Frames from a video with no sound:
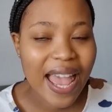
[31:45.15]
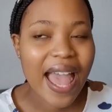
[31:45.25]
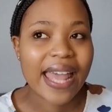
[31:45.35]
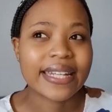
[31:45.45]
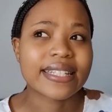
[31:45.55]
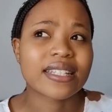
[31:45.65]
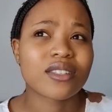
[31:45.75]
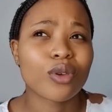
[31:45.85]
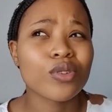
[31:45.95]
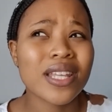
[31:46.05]
and
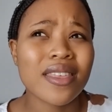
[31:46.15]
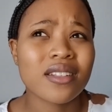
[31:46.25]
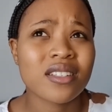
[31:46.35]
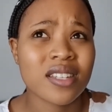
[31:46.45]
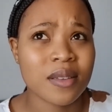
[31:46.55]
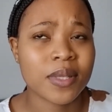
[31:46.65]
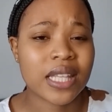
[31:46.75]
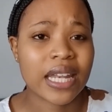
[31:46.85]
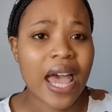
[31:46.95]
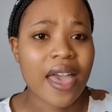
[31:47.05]
those are the tips
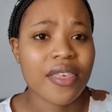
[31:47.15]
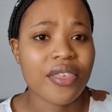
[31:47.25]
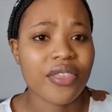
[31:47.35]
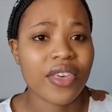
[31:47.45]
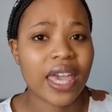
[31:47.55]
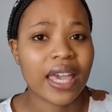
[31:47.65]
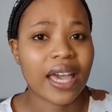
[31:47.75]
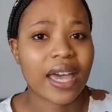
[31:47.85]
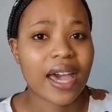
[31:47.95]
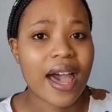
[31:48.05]
that I
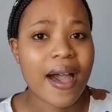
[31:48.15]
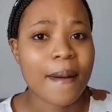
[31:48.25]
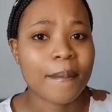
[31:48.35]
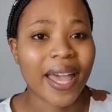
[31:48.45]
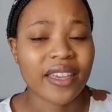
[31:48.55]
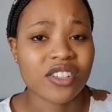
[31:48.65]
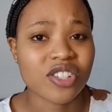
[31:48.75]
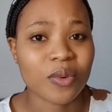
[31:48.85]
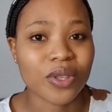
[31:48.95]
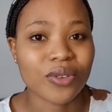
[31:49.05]
think I can
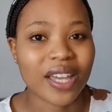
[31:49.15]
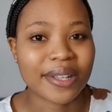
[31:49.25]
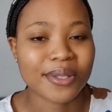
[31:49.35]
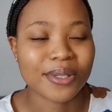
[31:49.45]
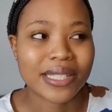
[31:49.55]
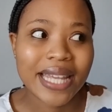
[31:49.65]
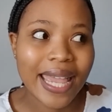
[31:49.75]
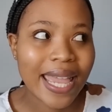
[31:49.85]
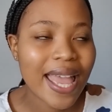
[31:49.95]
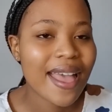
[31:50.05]
share with you guys
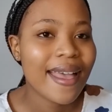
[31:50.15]
today.